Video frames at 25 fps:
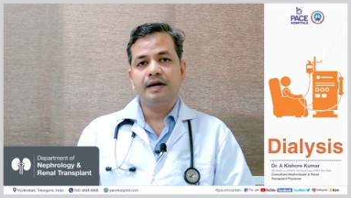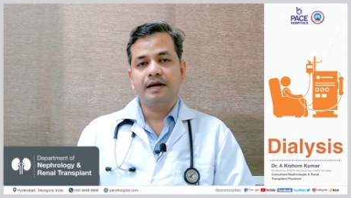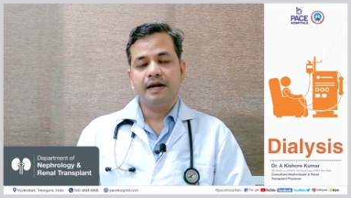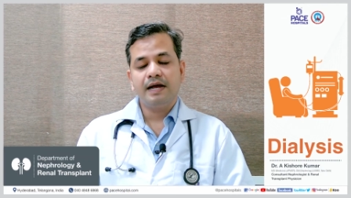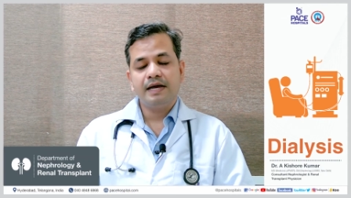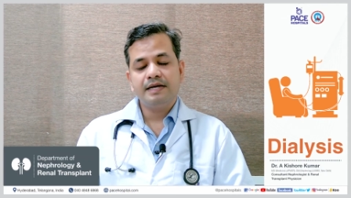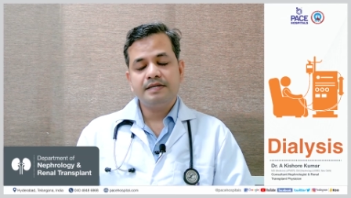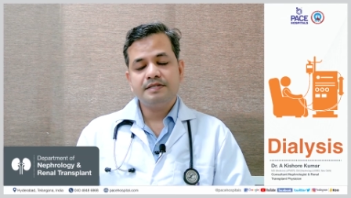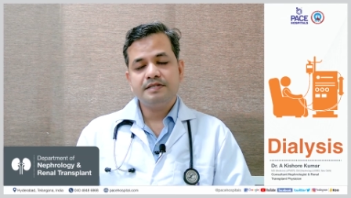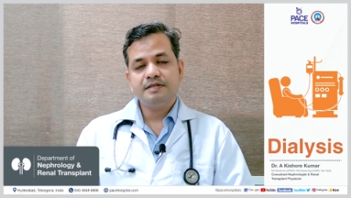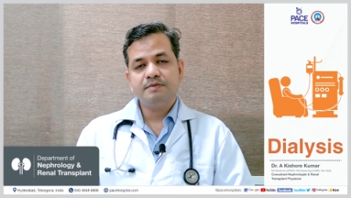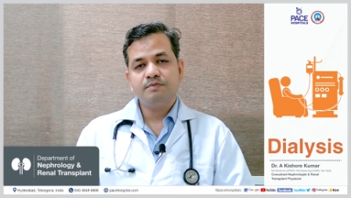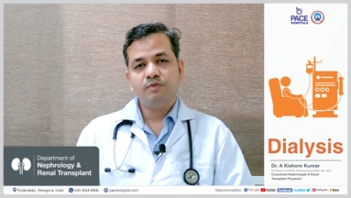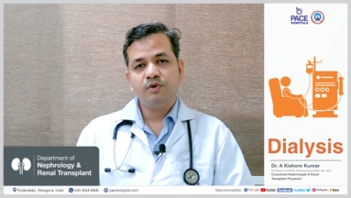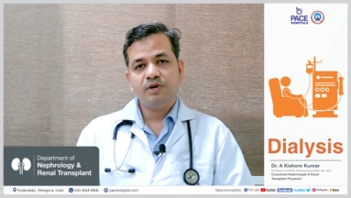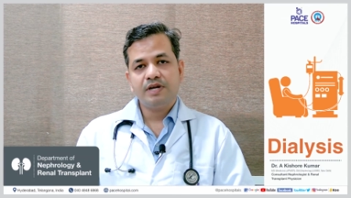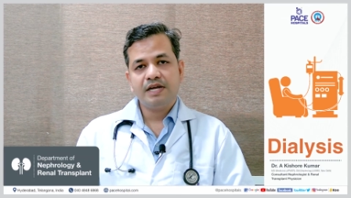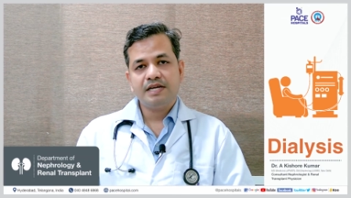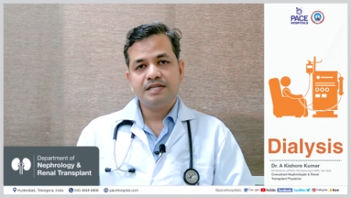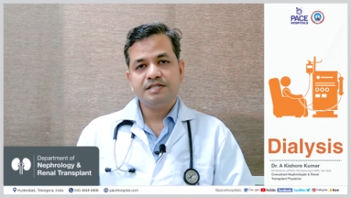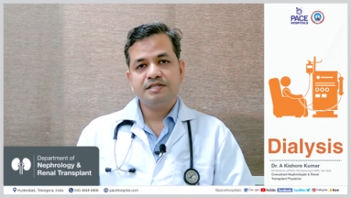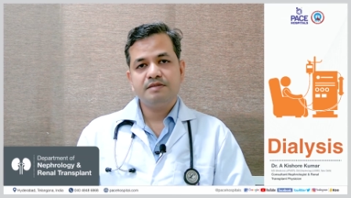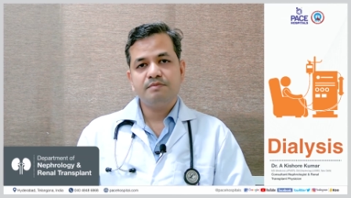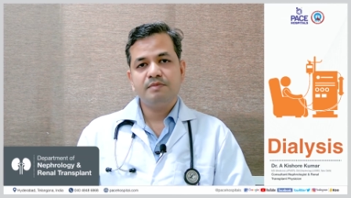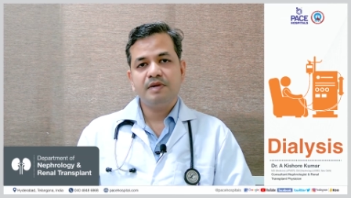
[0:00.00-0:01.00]
rise in
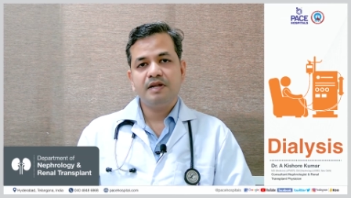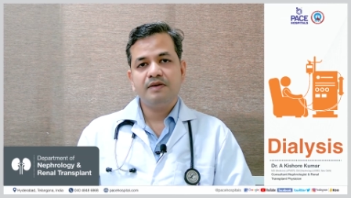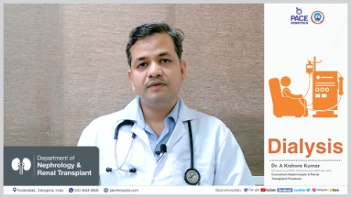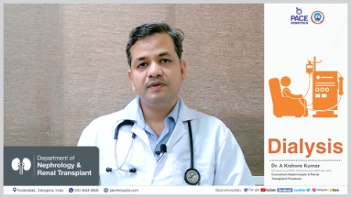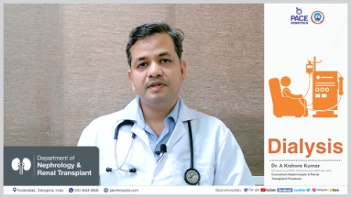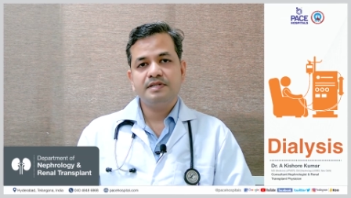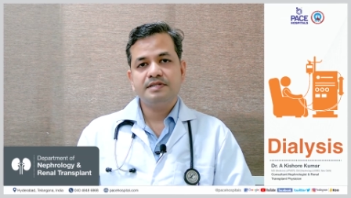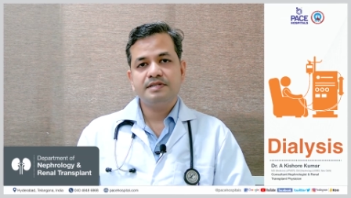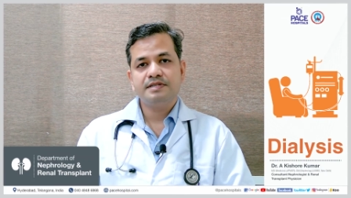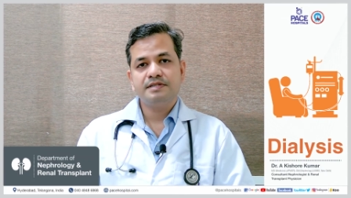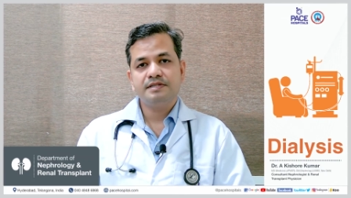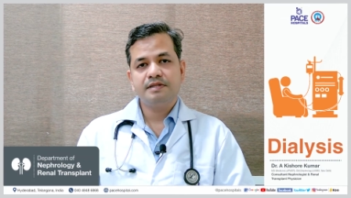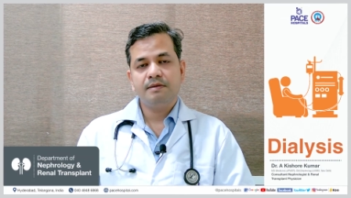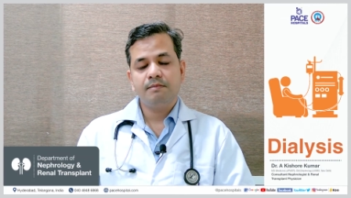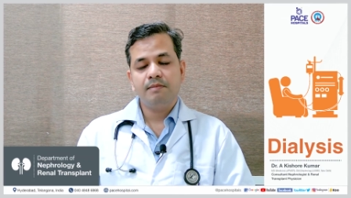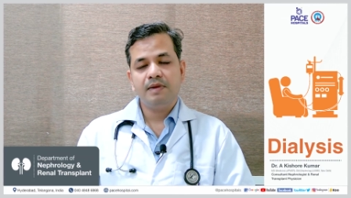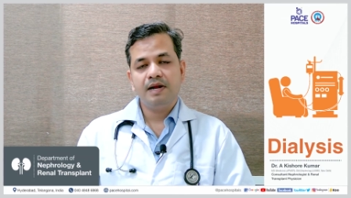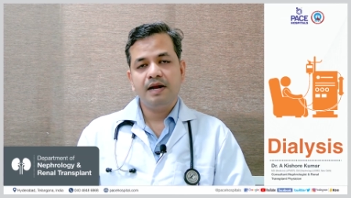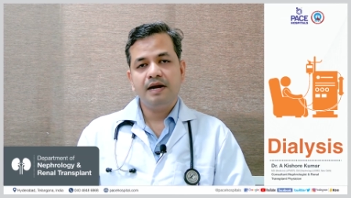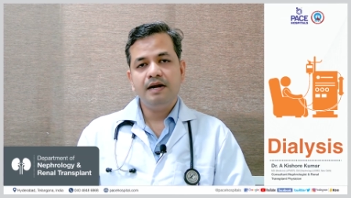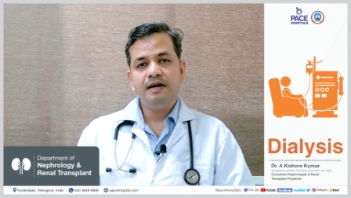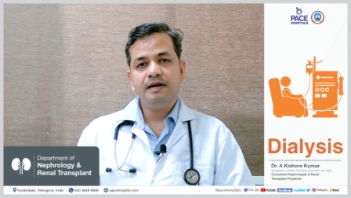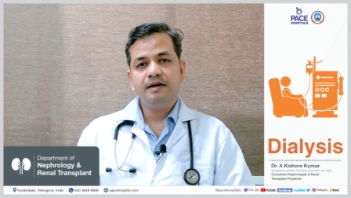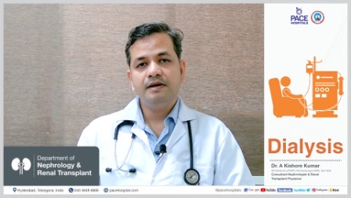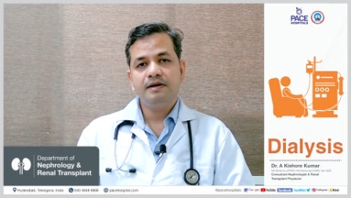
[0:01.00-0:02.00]
potassium levels in the
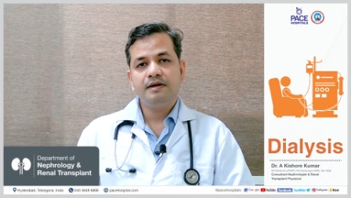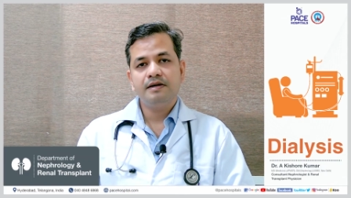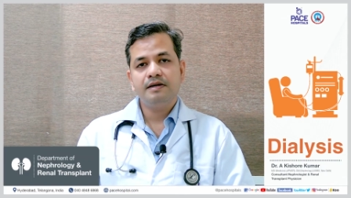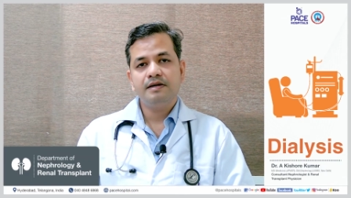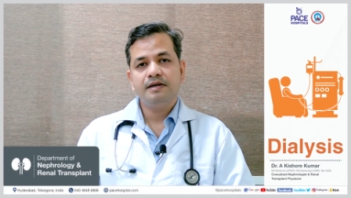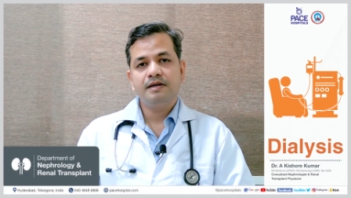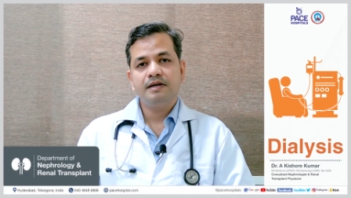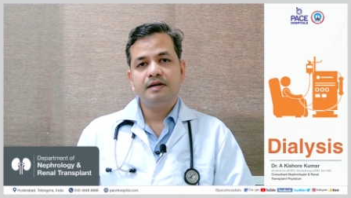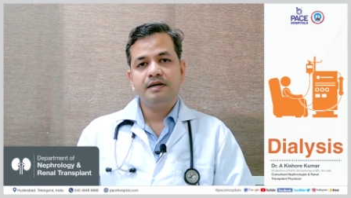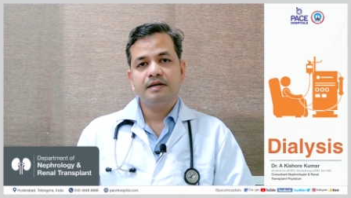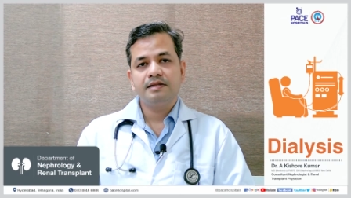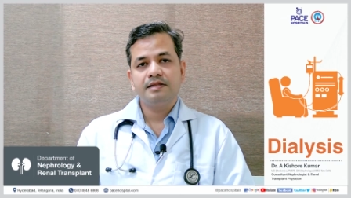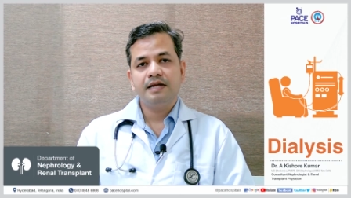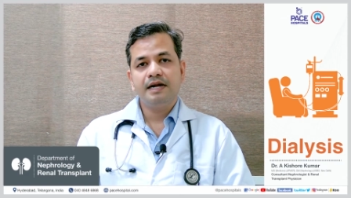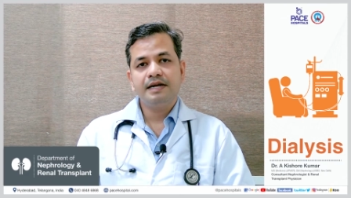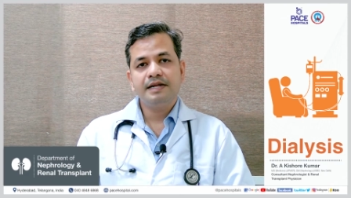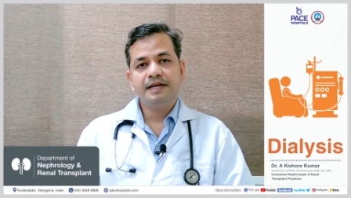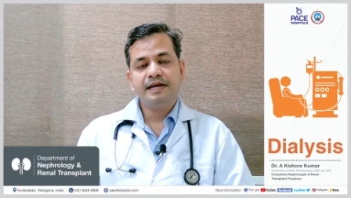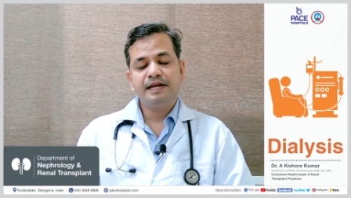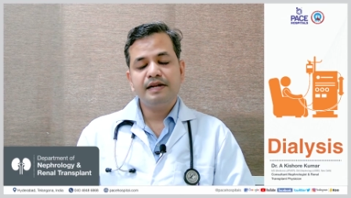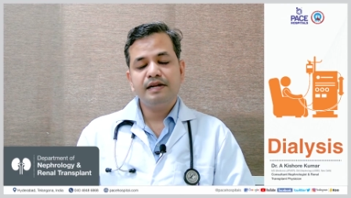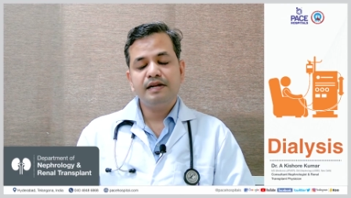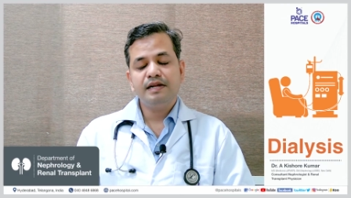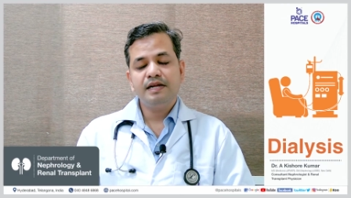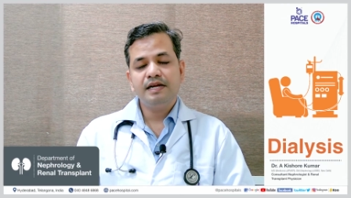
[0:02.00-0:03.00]
blood, that
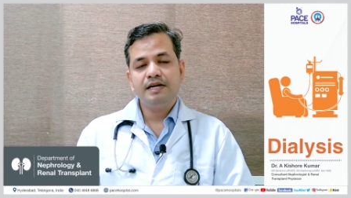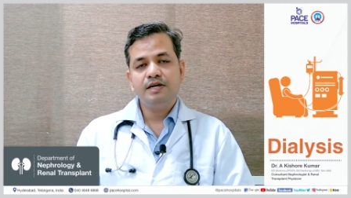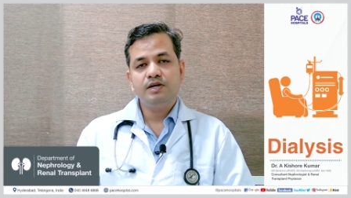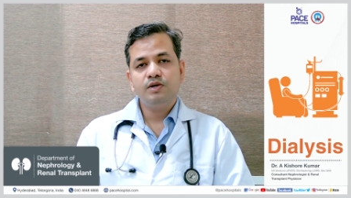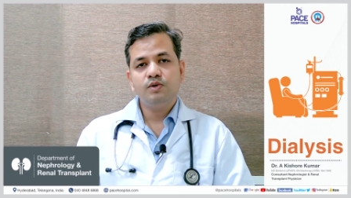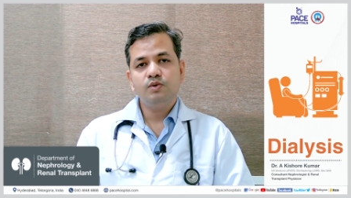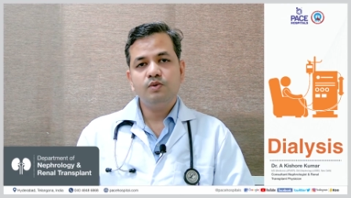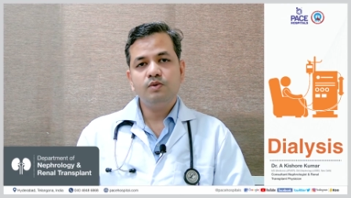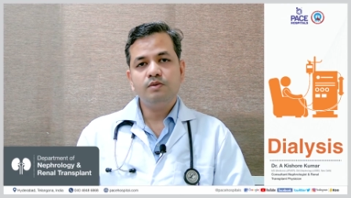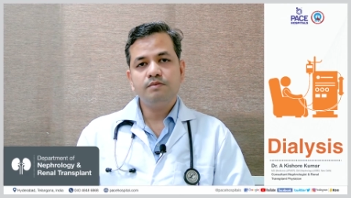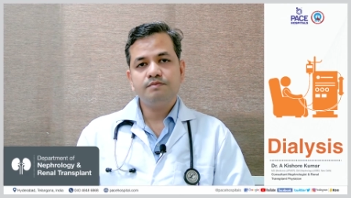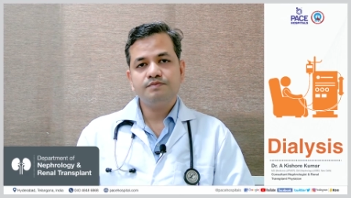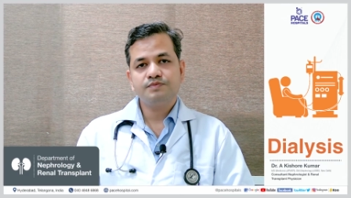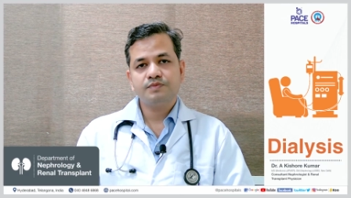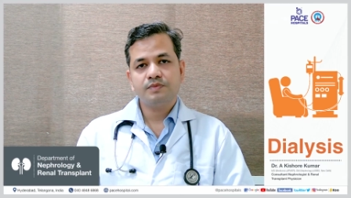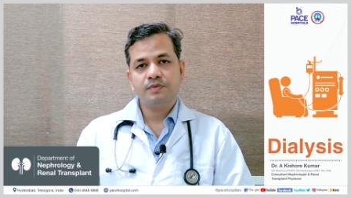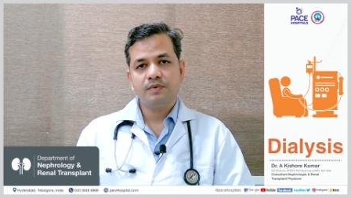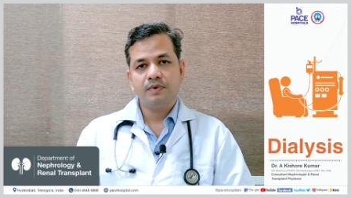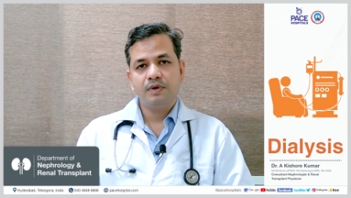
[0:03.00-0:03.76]
can lead to